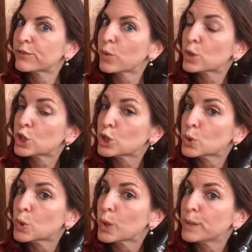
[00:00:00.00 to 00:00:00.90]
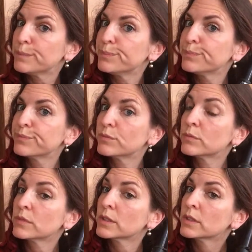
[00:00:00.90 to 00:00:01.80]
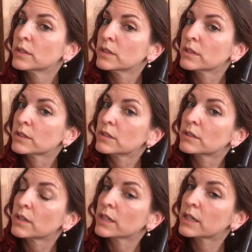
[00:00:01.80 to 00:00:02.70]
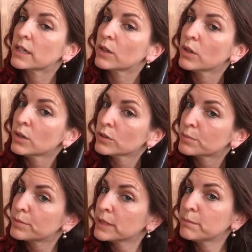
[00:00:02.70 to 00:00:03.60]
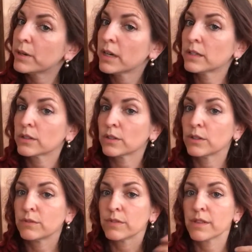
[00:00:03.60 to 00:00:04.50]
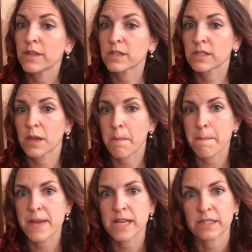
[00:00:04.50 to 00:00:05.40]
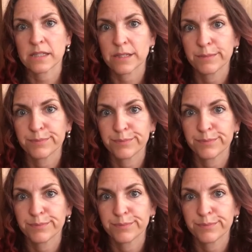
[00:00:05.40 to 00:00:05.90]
for sure. Because I cannot be part of this mess.